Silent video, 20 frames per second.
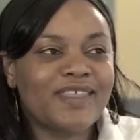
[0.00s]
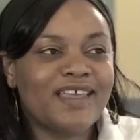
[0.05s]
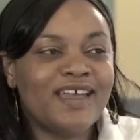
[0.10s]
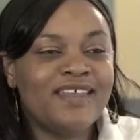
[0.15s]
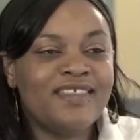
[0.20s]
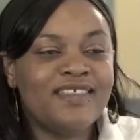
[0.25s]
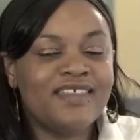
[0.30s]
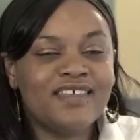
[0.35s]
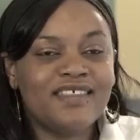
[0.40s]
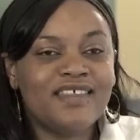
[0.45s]

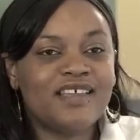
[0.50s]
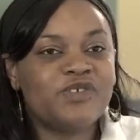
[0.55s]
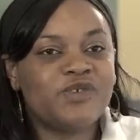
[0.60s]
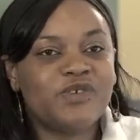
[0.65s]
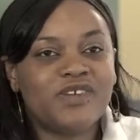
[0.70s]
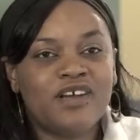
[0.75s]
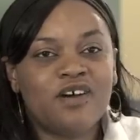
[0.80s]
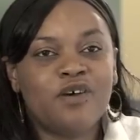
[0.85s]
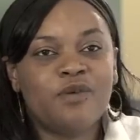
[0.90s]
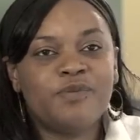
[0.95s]
I think that's
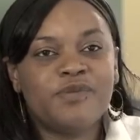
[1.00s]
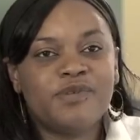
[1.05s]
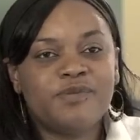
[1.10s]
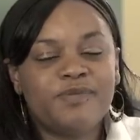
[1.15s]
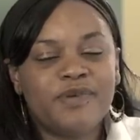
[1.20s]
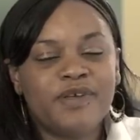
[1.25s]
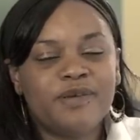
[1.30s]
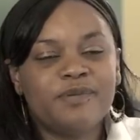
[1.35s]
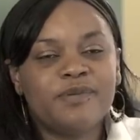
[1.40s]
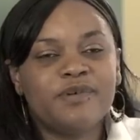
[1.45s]
what helps
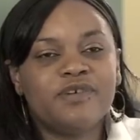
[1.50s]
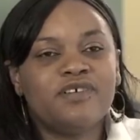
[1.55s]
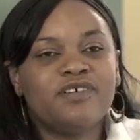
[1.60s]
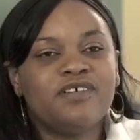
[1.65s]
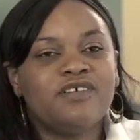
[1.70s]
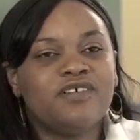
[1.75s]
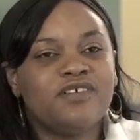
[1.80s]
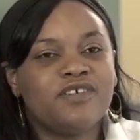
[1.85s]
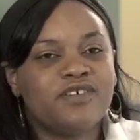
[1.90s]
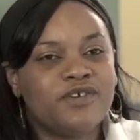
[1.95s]
people
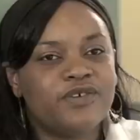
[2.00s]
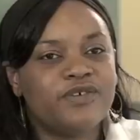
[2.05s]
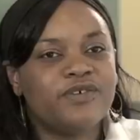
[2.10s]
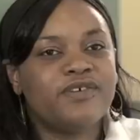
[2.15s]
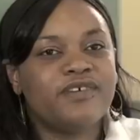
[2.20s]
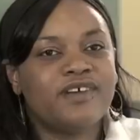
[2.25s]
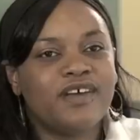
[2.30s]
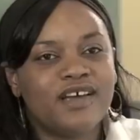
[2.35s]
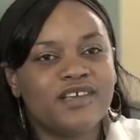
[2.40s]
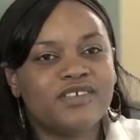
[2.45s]
grow,
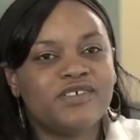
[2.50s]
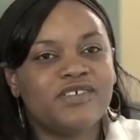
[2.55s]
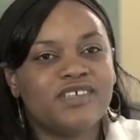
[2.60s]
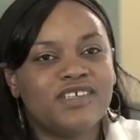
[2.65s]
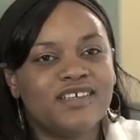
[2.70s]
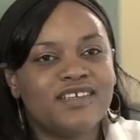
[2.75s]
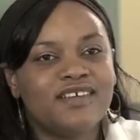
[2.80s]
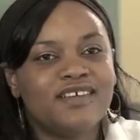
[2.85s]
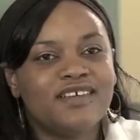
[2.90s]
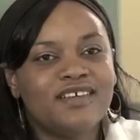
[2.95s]

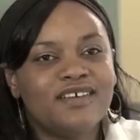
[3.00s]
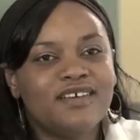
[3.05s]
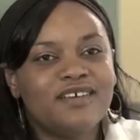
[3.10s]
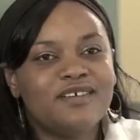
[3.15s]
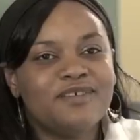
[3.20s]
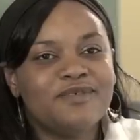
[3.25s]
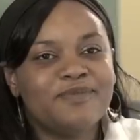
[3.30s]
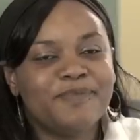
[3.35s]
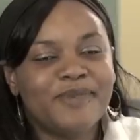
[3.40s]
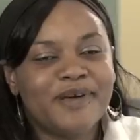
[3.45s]
actually,
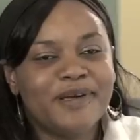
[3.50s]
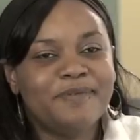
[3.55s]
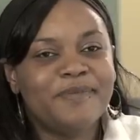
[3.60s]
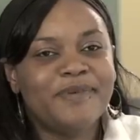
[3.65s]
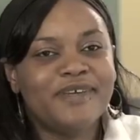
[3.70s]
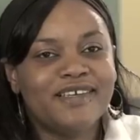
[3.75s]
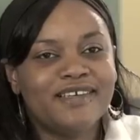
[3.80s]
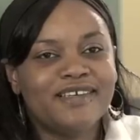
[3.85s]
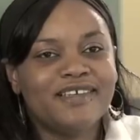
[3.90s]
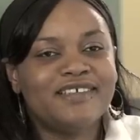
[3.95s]
by
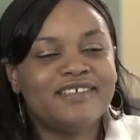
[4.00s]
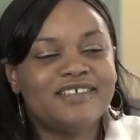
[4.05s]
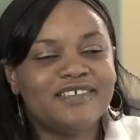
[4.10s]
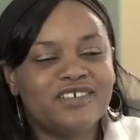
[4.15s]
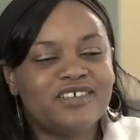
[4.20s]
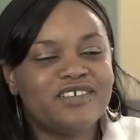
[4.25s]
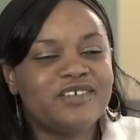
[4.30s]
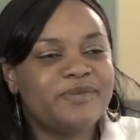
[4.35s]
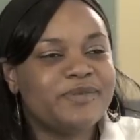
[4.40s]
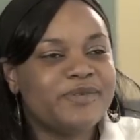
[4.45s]
being at
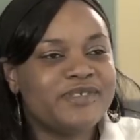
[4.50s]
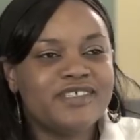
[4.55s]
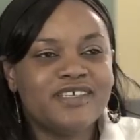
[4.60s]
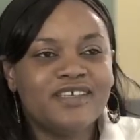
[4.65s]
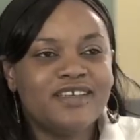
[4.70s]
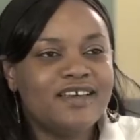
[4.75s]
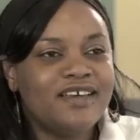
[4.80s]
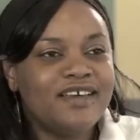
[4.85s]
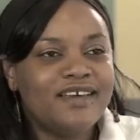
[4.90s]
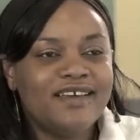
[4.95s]
Jacosb.
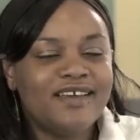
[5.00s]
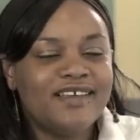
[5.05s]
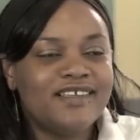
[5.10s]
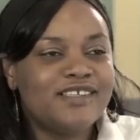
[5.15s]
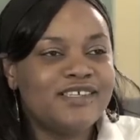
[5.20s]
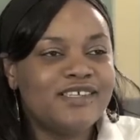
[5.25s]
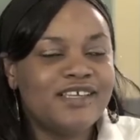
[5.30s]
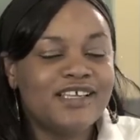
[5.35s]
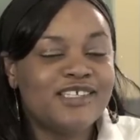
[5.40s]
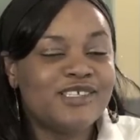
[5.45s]

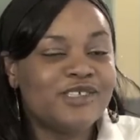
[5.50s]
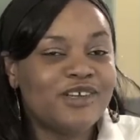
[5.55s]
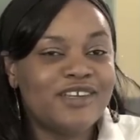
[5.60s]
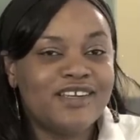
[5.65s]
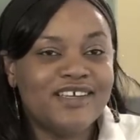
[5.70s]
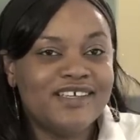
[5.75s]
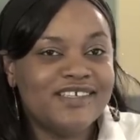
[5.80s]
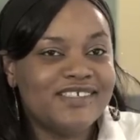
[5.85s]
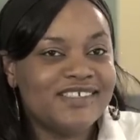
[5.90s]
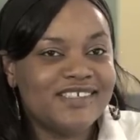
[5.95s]
It's
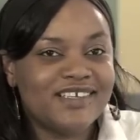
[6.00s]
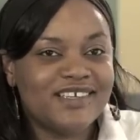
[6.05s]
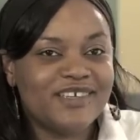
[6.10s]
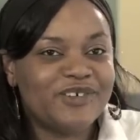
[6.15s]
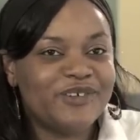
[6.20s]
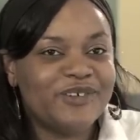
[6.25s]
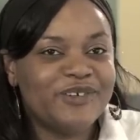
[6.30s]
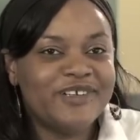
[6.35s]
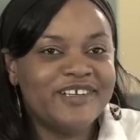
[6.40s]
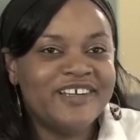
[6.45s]
not easy at
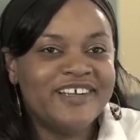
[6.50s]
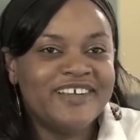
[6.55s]
all.